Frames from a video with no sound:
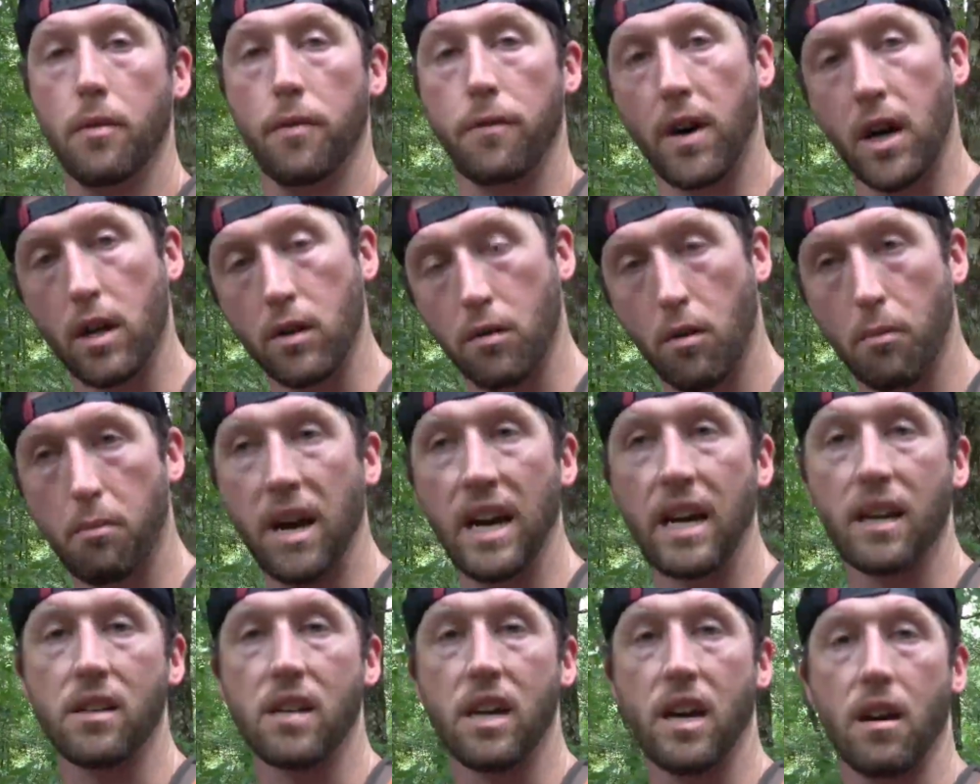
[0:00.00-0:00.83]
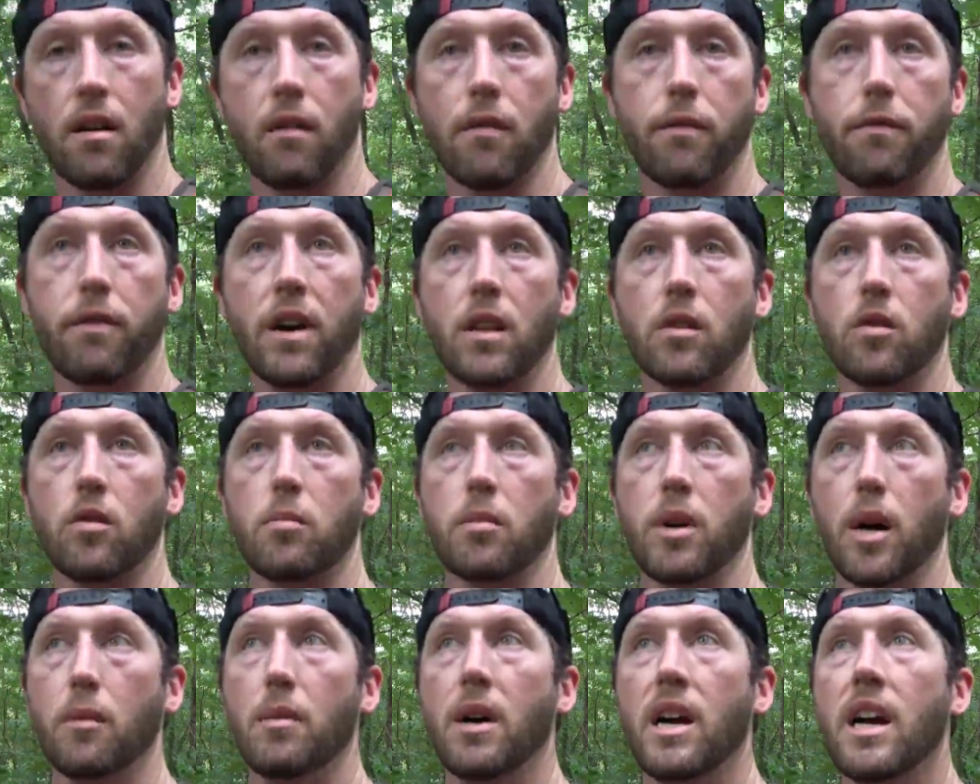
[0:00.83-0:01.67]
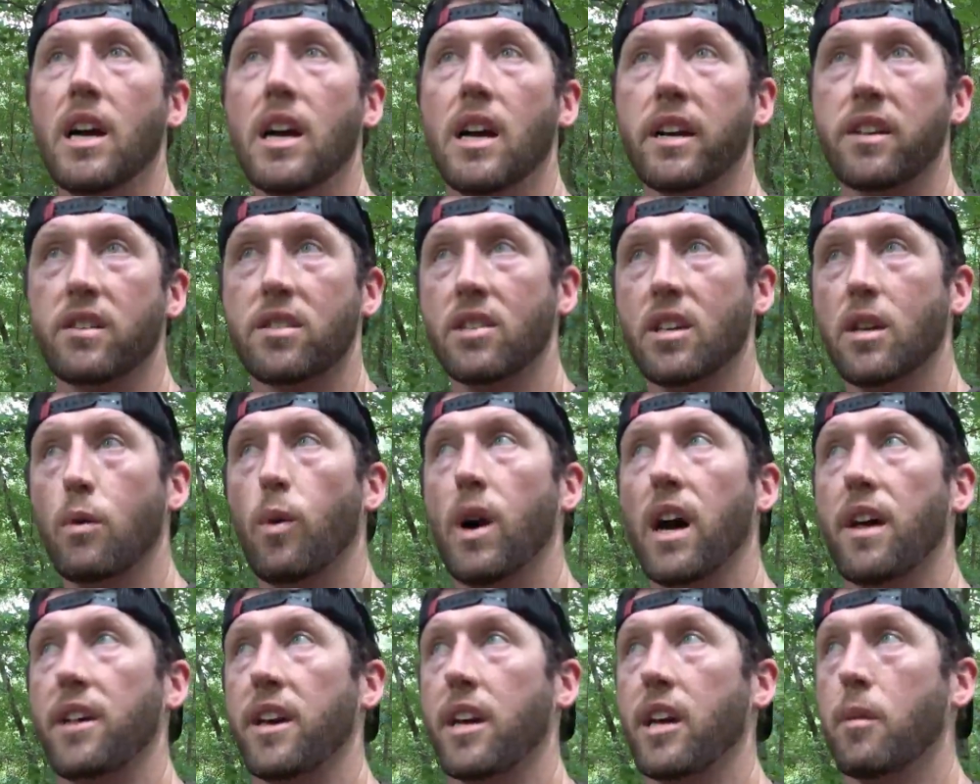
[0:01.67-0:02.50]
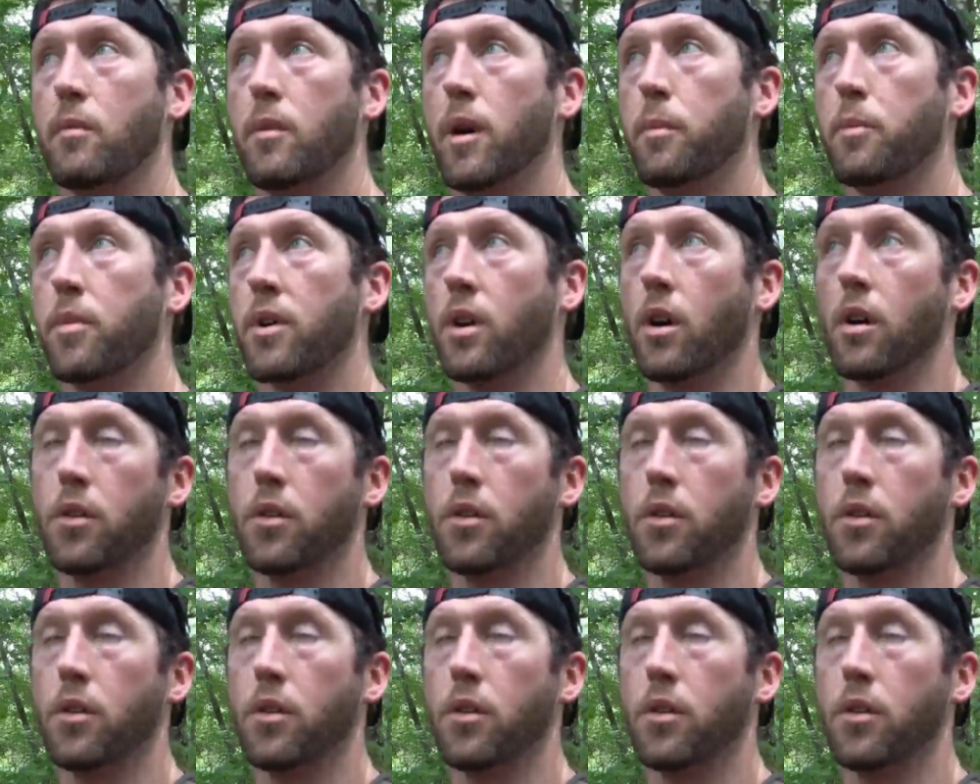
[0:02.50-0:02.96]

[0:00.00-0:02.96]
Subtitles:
follow them back down, follow them up, and see why they come up here.